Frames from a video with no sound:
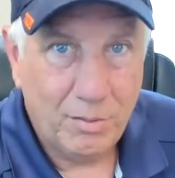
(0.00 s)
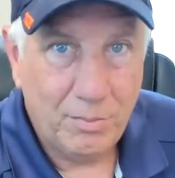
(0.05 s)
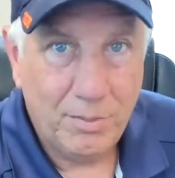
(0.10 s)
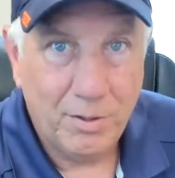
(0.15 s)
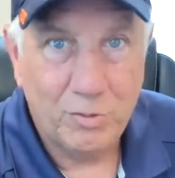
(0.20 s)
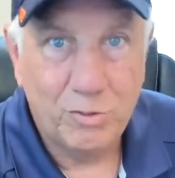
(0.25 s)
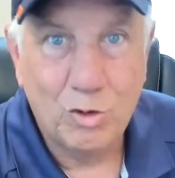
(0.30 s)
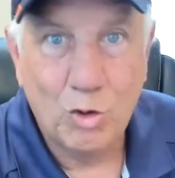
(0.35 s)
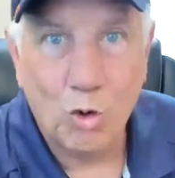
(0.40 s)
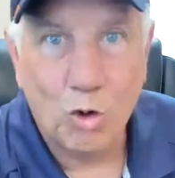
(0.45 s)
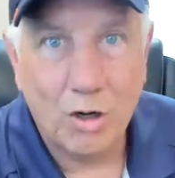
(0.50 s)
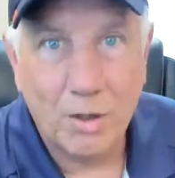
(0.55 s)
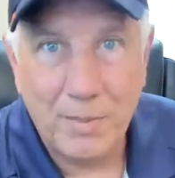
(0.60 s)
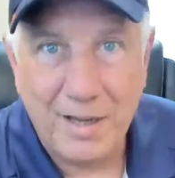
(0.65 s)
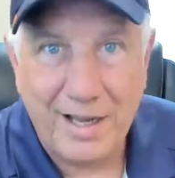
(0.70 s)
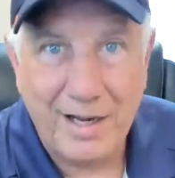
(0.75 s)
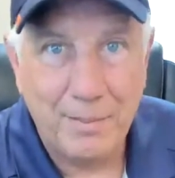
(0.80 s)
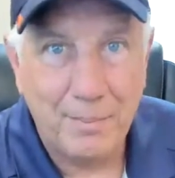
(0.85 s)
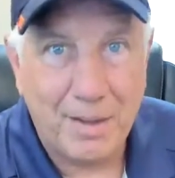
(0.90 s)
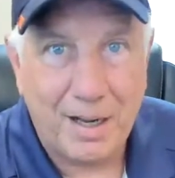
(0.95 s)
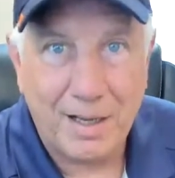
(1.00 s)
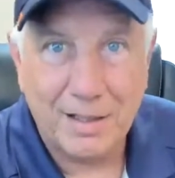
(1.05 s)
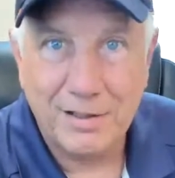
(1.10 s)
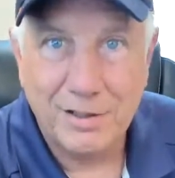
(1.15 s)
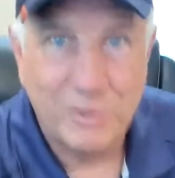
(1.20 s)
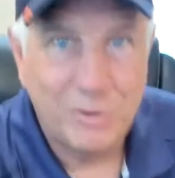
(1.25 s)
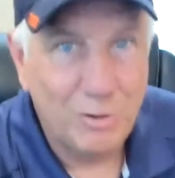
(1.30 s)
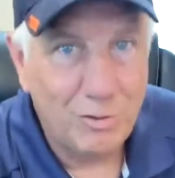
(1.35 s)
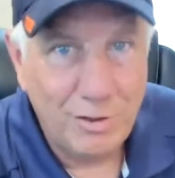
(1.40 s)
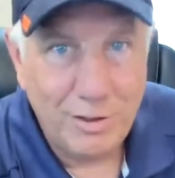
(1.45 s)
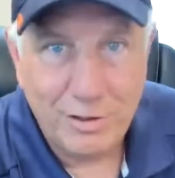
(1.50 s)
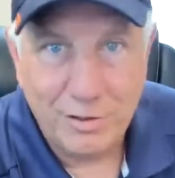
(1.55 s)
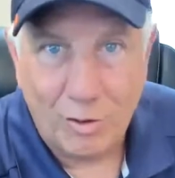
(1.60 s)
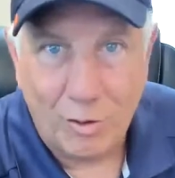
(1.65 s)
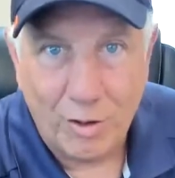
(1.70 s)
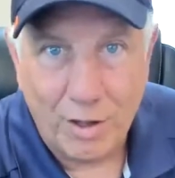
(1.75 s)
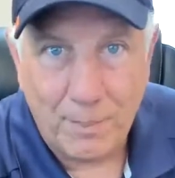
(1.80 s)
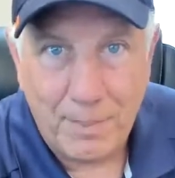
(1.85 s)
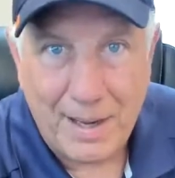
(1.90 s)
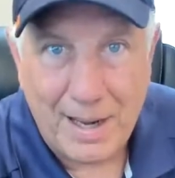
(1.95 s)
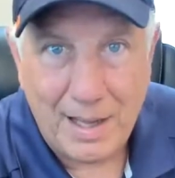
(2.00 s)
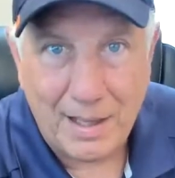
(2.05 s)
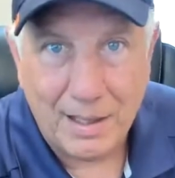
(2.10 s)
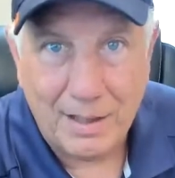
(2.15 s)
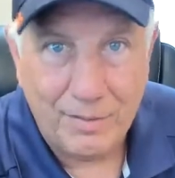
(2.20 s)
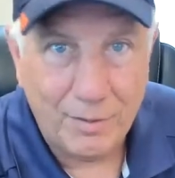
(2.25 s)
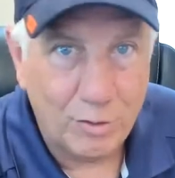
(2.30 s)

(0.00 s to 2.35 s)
Those corrugated boxes usually go on a pallet.